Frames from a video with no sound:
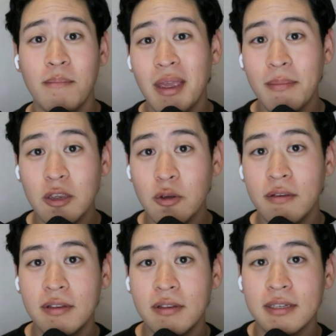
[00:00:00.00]
Maybe
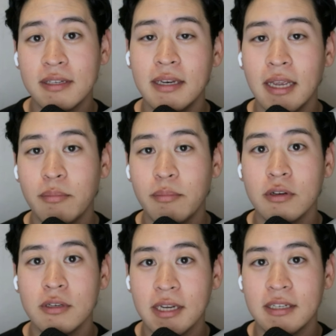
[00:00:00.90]
you even send a
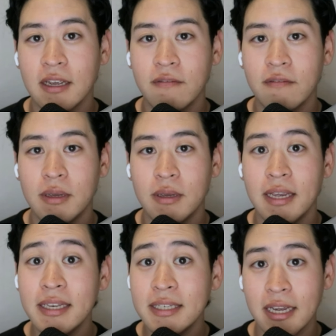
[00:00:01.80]
precise
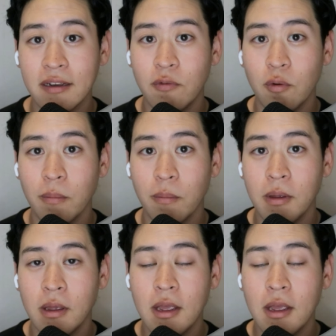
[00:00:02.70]
FP intake form.